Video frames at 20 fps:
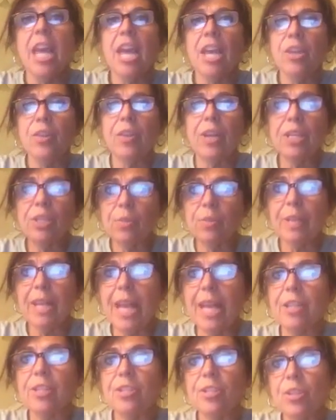You guys really
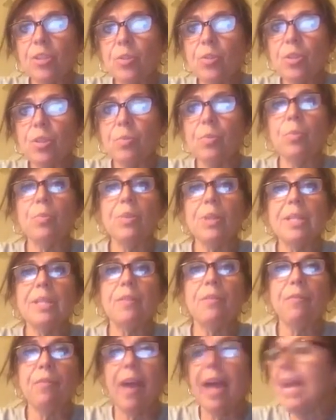had two that were really
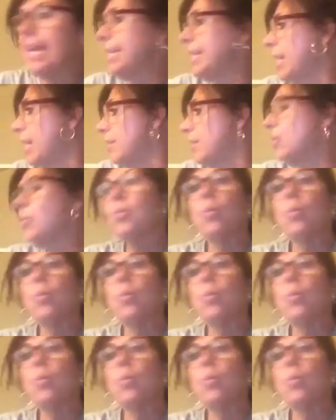defined on there.